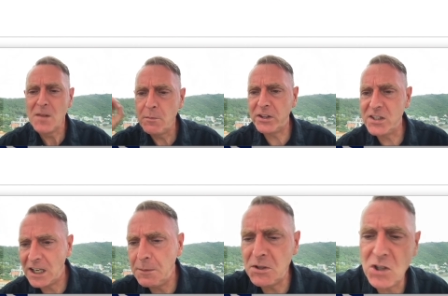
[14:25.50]
but the
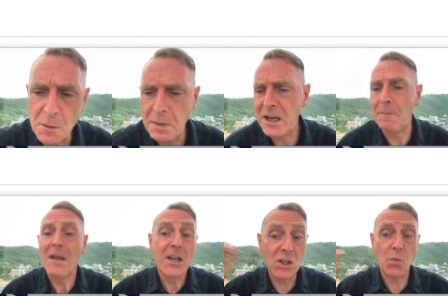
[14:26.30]
sentiment's going to pick up,
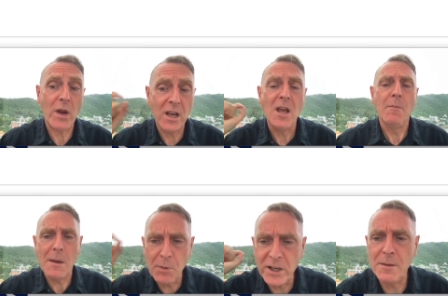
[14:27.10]
because when
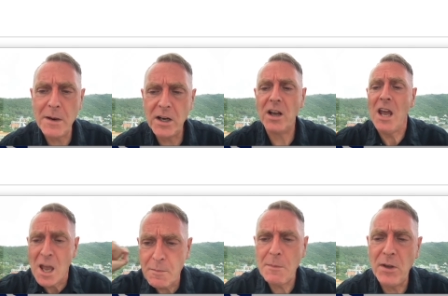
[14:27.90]
people in America,
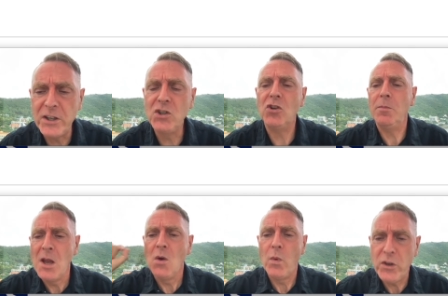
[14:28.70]
people in Europe,
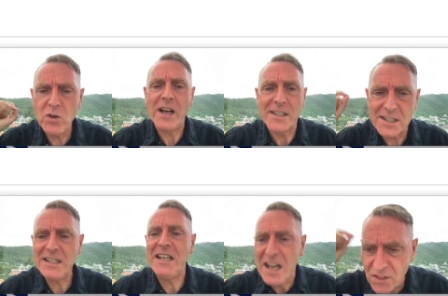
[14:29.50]
when you guys
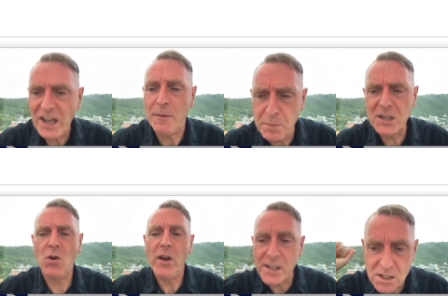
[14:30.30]
see that
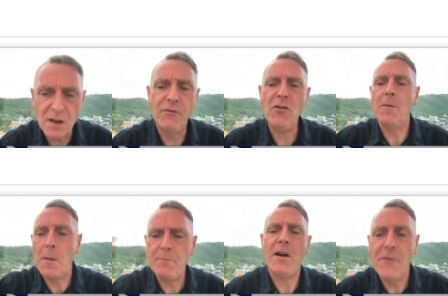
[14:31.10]
Bitcoin is confirmed
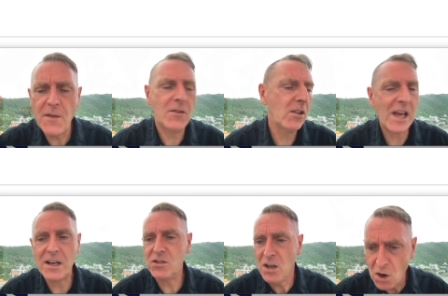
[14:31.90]
above
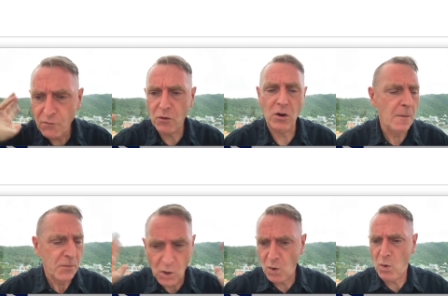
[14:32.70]
50,000 for
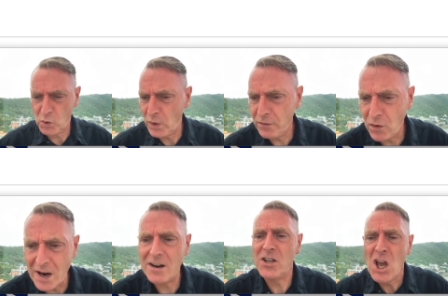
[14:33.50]
24
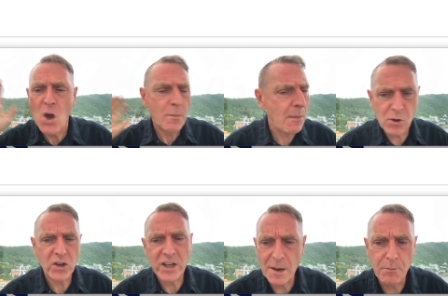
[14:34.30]
hours, people are going
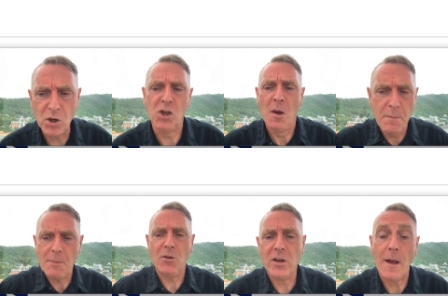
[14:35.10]
to get bullish.
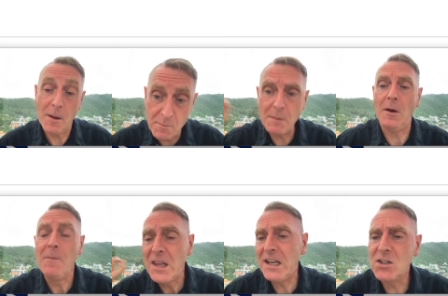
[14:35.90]
People are going to remember
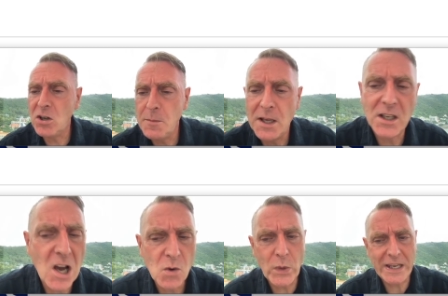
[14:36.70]
it's going to be a
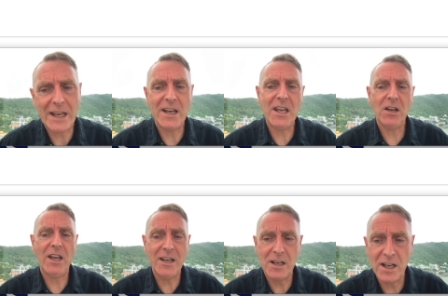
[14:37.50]
long weekend here in